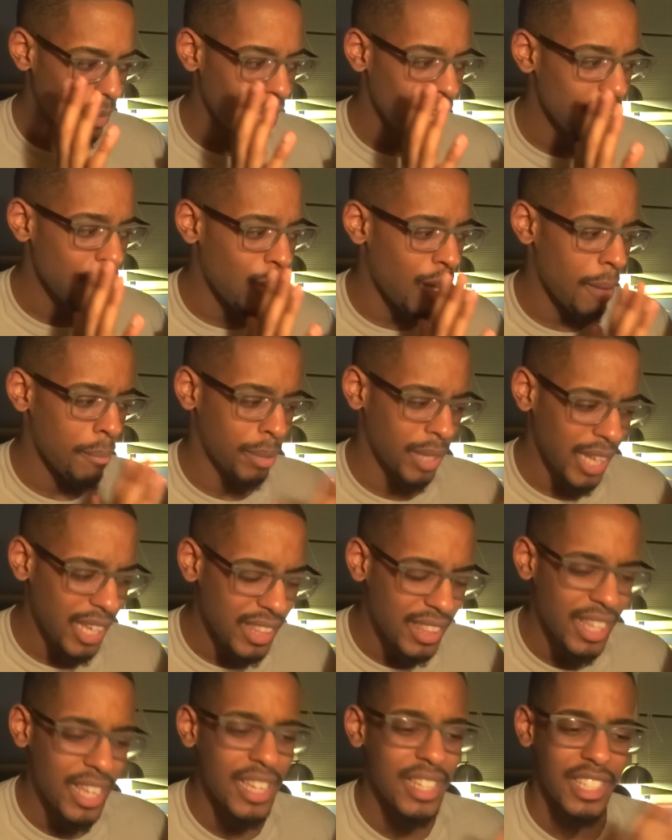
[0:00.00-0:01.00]
you know, I
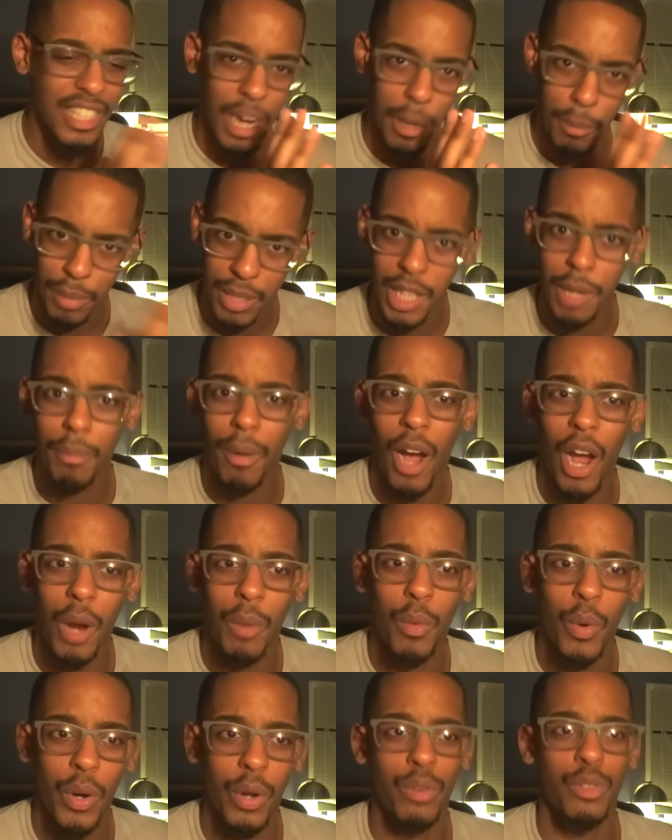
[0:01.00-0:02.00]
played this and I played
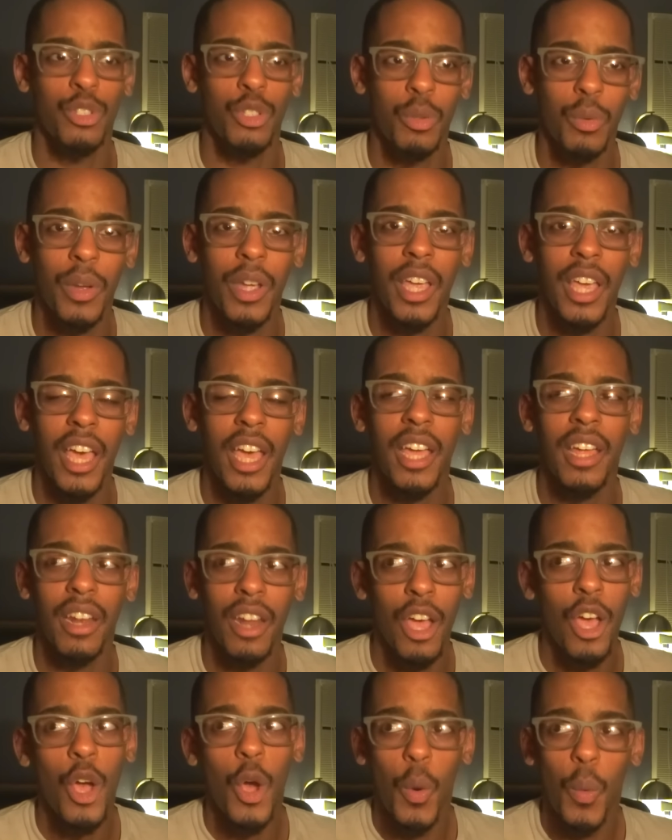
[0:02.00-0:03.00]
Pyro Warriors 3,
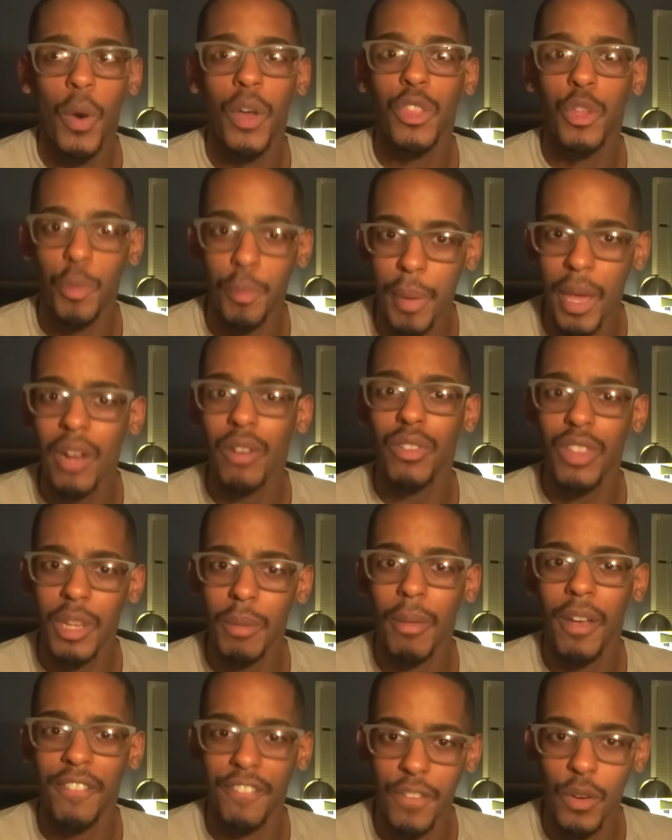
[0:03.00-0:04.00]
and while they're better
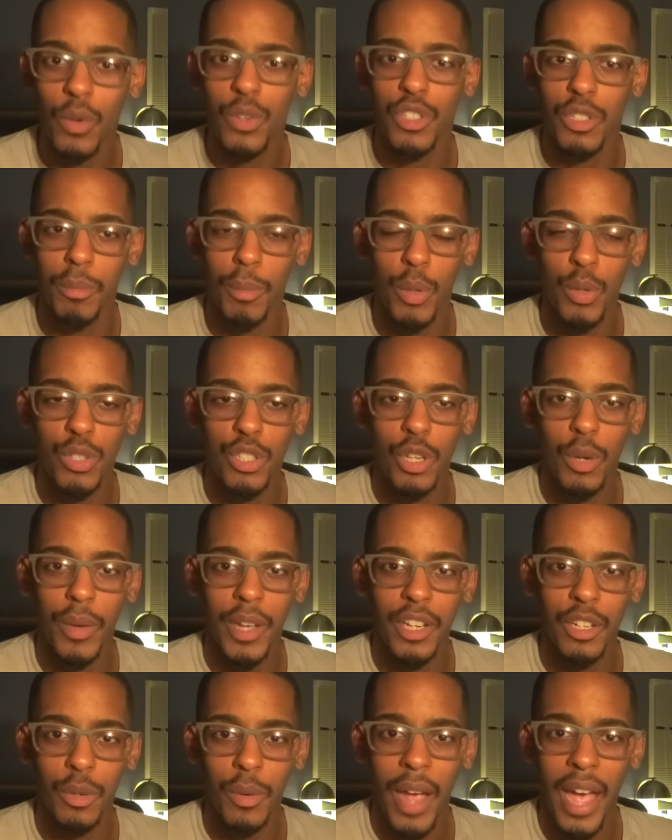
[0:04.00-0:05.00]
than my first Musou
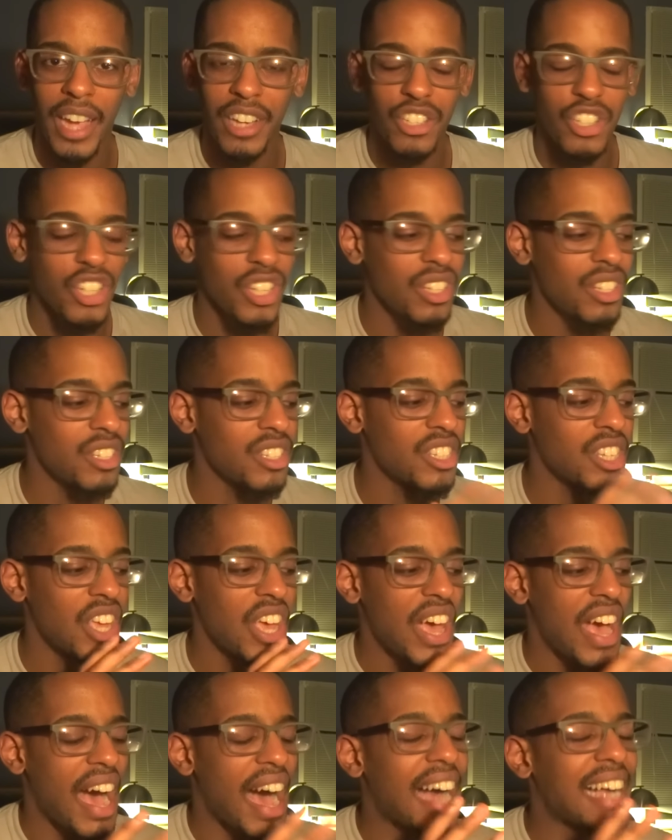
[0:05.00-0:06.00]
interactions,
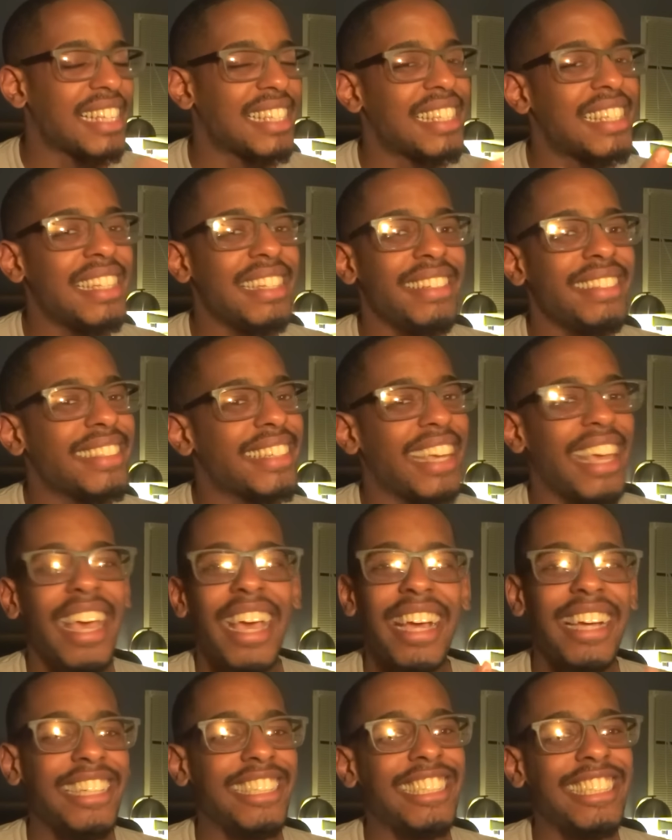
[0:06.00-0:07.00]
I still
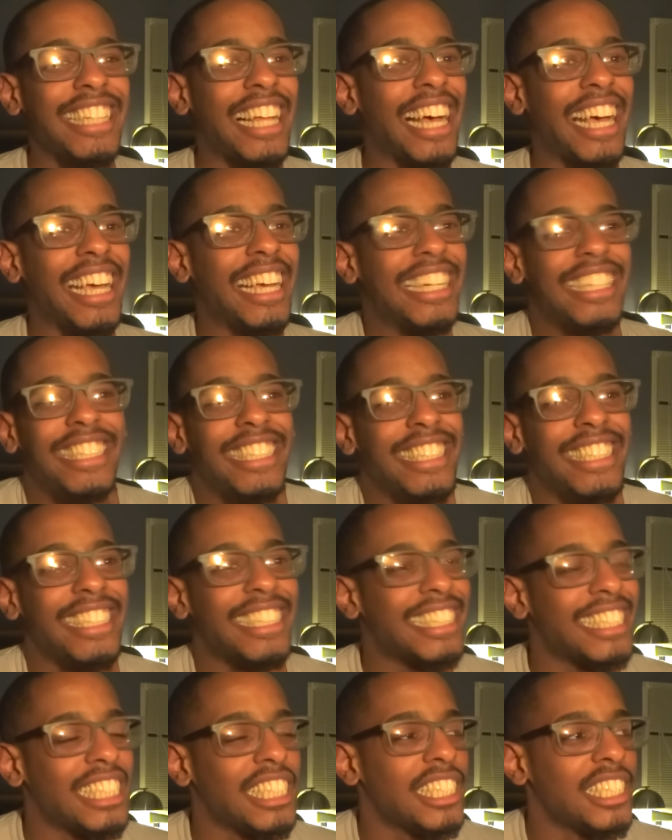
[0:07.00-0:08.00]
can't, like,
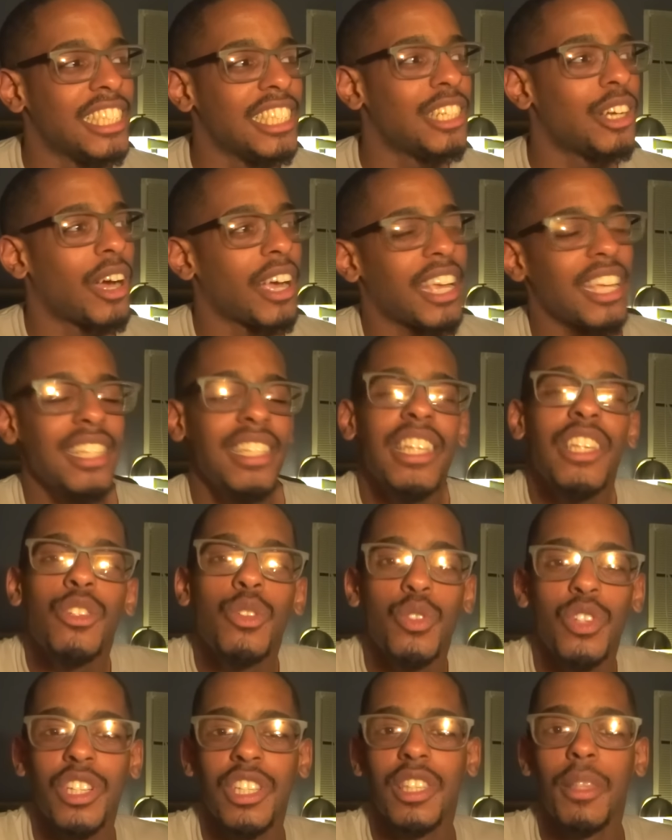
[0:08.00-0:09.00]
you know, I guess
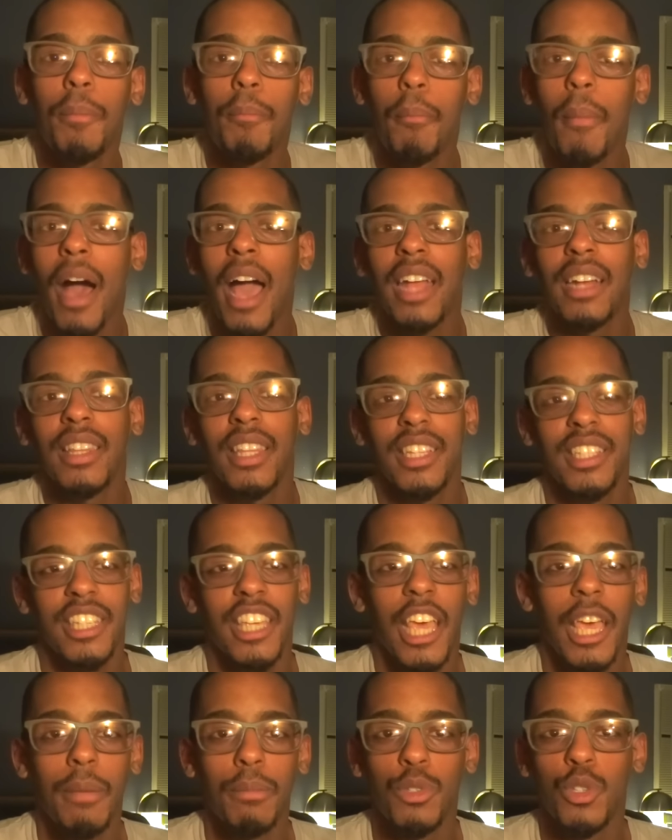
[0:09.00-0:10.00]
these are just the mindless
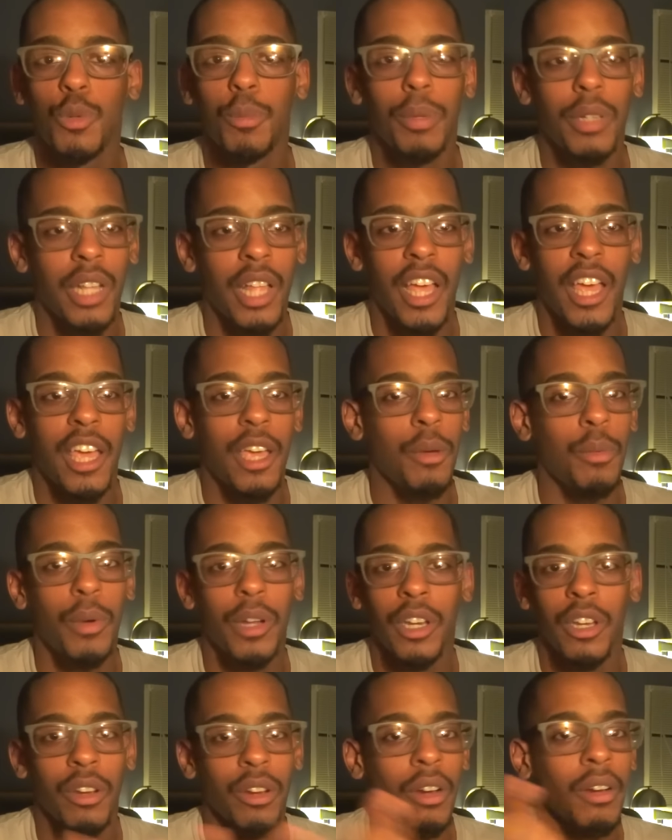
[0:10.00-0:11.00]
games you play
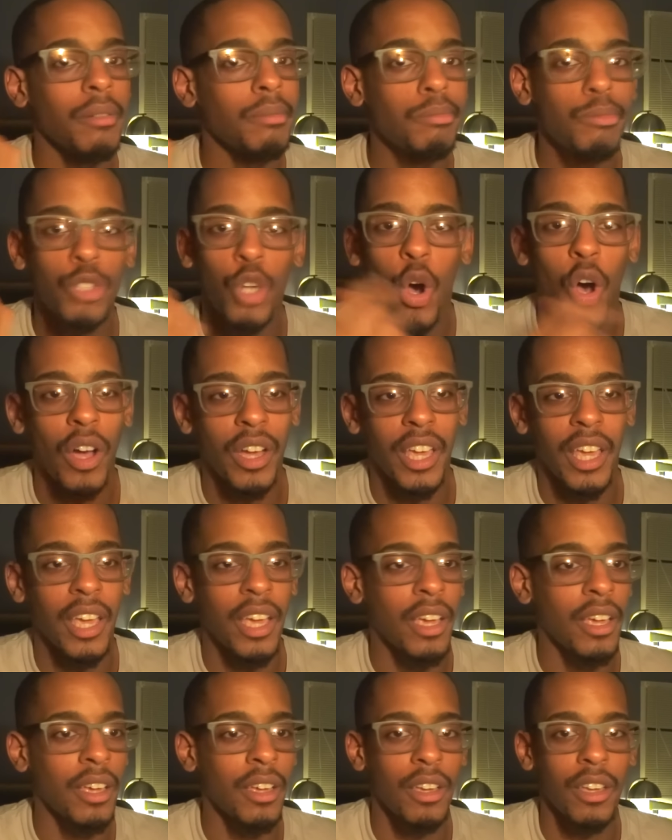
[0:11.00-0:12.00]
when you're
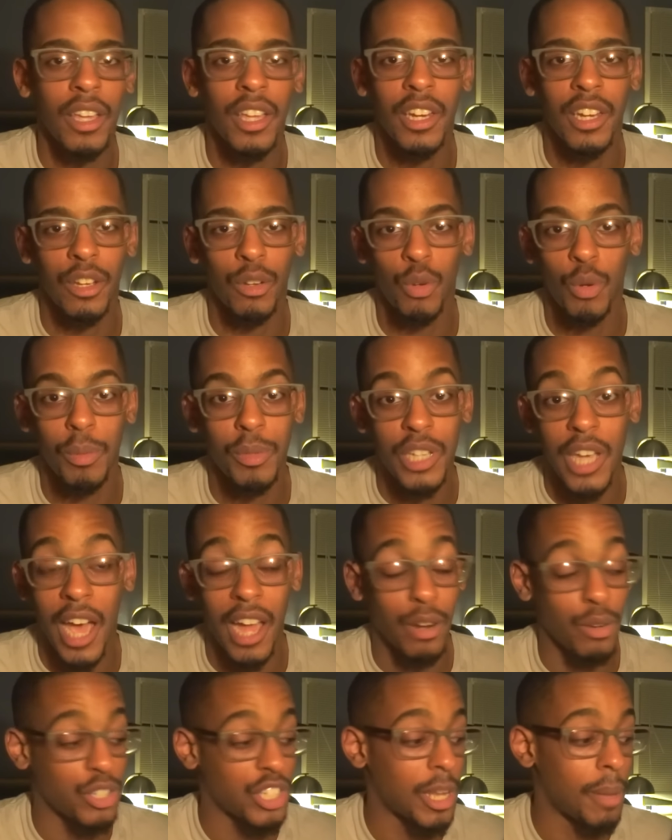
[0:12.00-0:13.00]
talking in a group
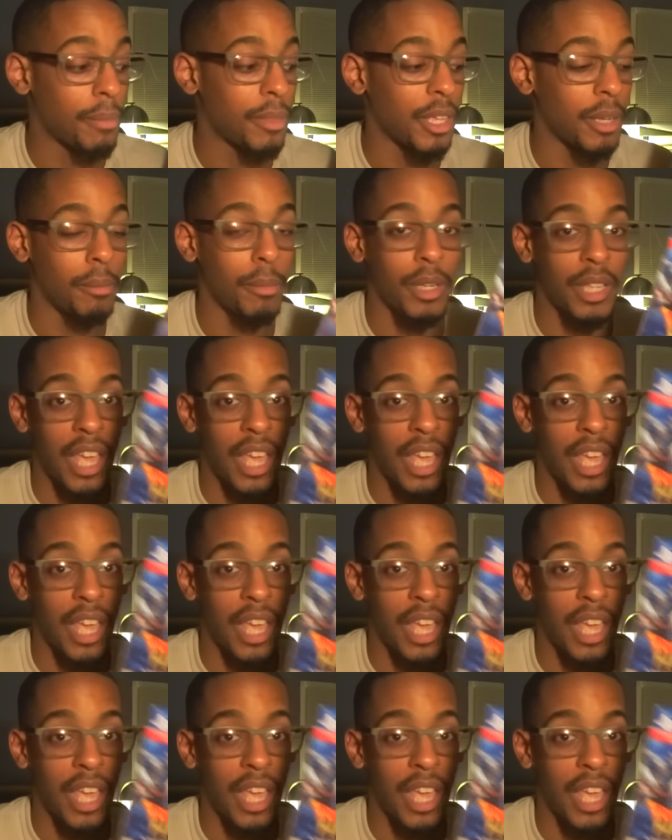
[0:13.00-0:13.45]
chat or something.